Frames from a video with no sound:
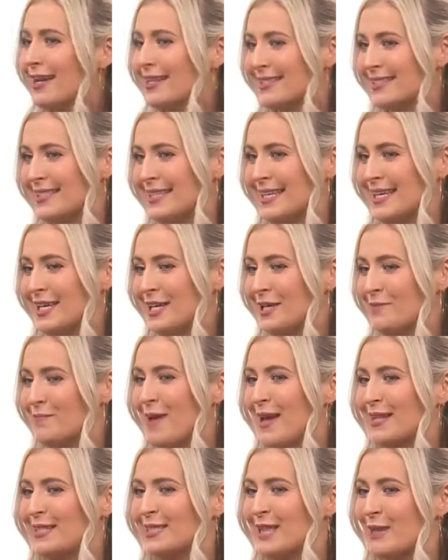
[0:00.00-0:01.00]
as the
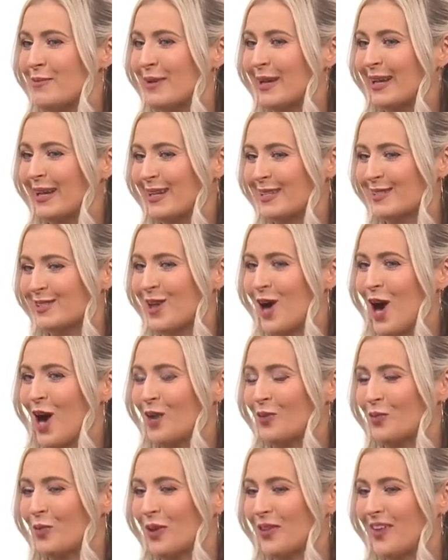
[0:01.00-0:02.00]
pandemic has
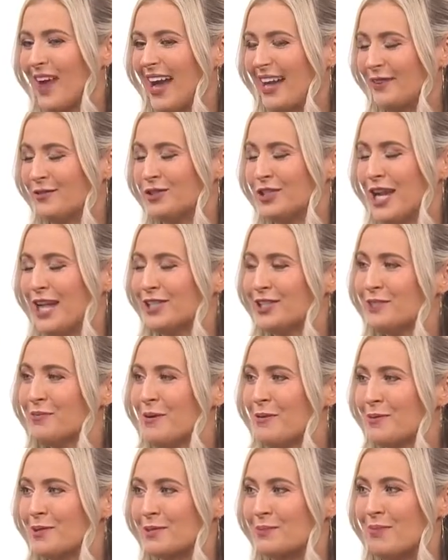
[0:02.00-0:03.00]
gone with kind of changing
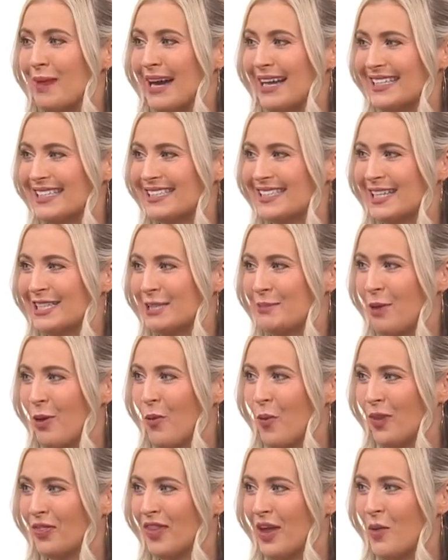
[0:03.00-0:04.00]
people's mindsets about
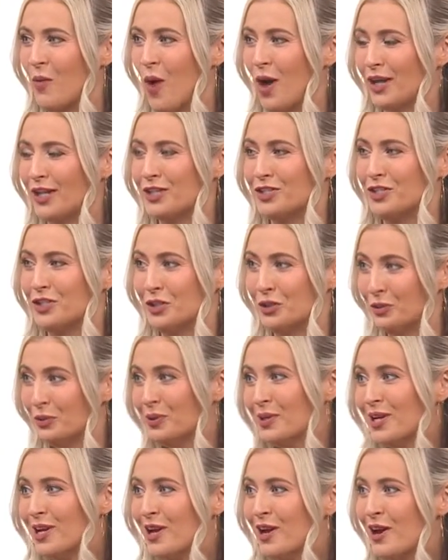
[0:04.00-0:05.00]
what they want to
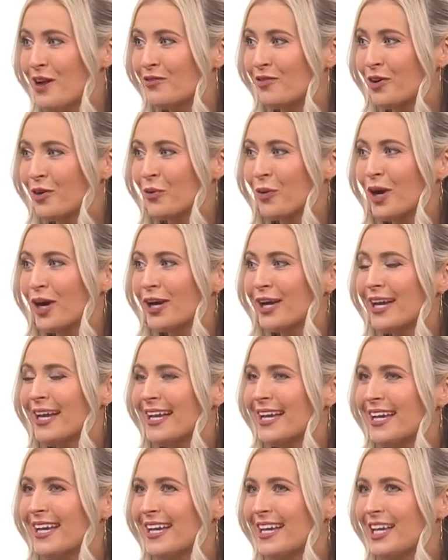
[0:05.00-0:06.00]
do for work,
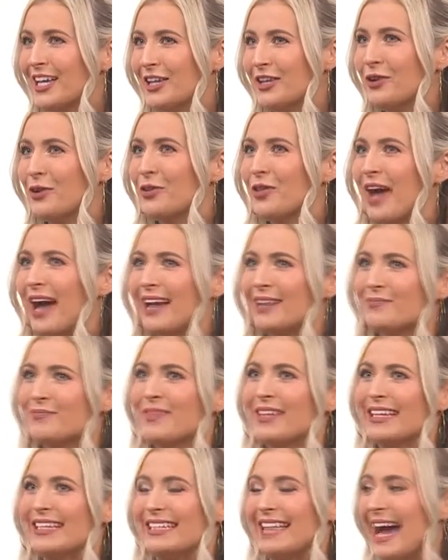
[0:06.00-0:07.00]
you know mm-hmm. that
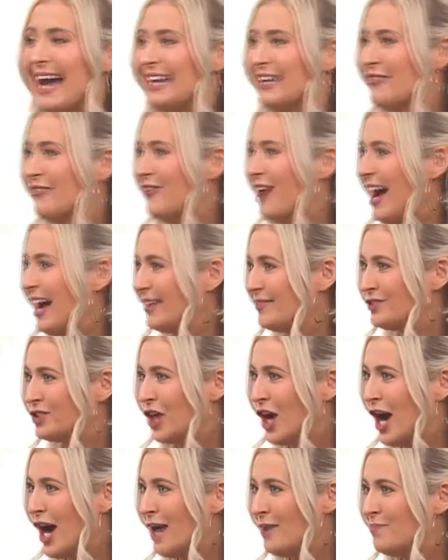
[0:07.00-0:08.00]
nine to five
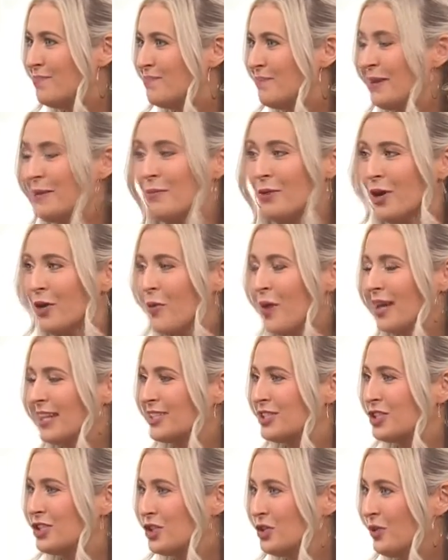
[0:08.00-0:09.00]
job. People aren't wanting
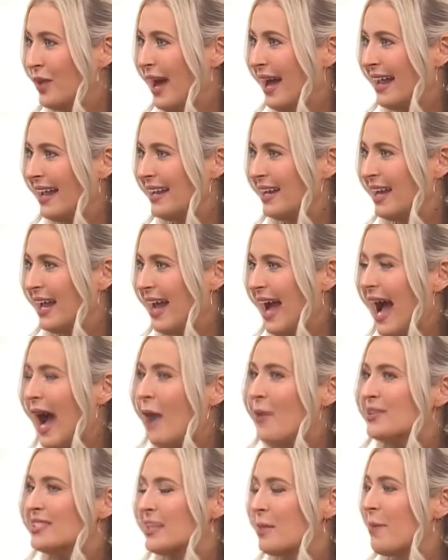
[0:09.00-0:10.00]
to do that. And no.
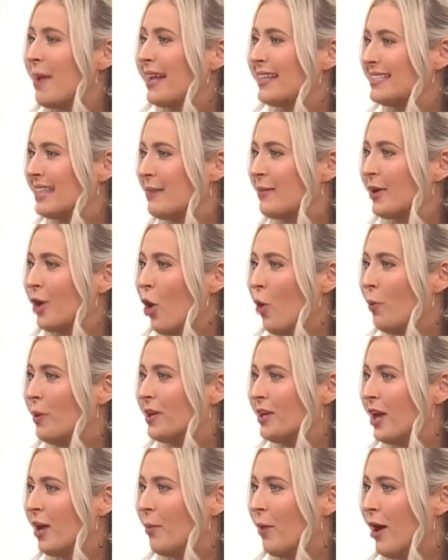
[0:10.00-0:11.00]
how has the pandemic
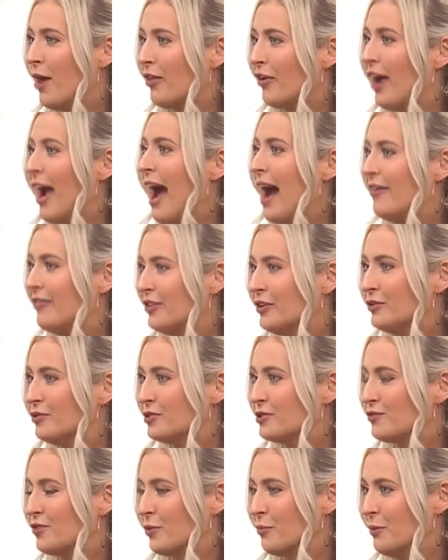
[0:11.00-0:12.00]
opened up other
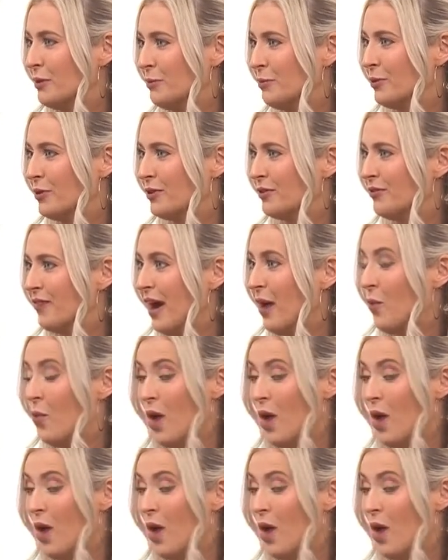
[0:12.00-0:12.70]
avenues for people that